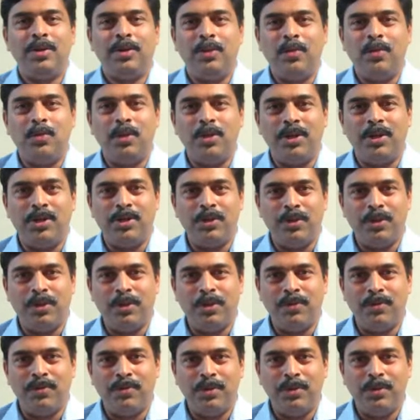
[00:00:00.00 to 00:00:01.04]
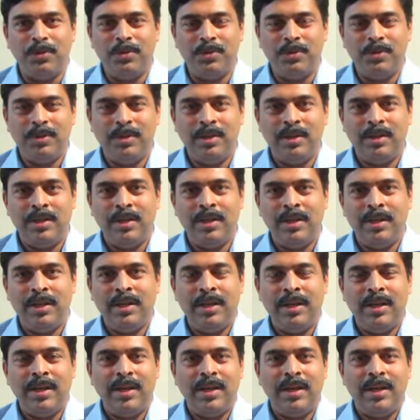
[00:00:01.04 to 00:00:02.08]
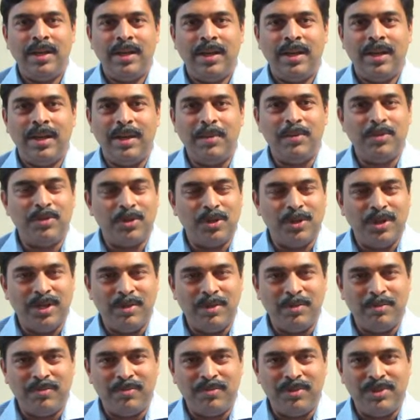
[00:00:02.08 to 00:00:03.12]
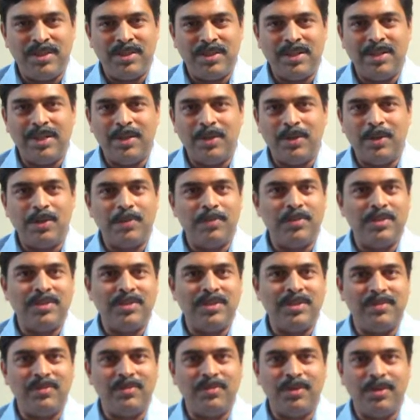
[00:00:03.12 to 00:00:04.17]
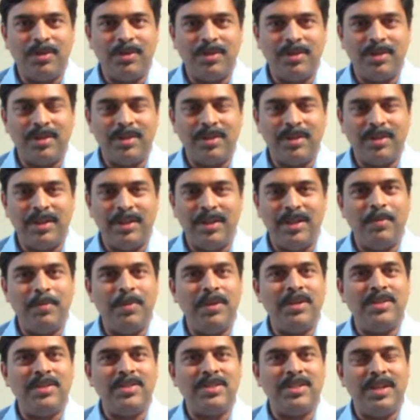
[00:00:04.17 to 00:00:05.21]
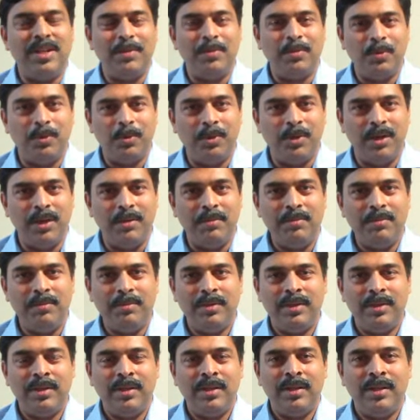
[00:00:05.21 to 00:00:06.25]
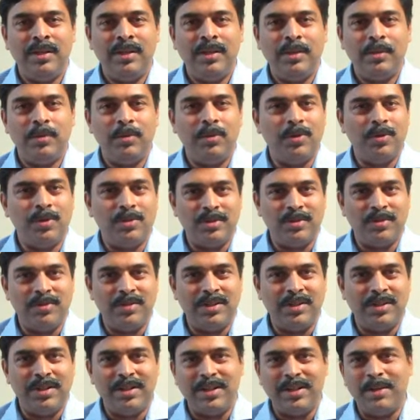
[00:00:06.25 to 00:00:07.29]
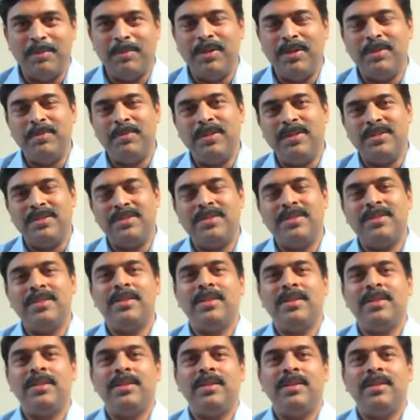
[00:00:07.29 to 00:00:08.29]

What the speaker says: Good morning to all of you. I'm sorry I'm physically not present for the Independence Day program because of certain commitments.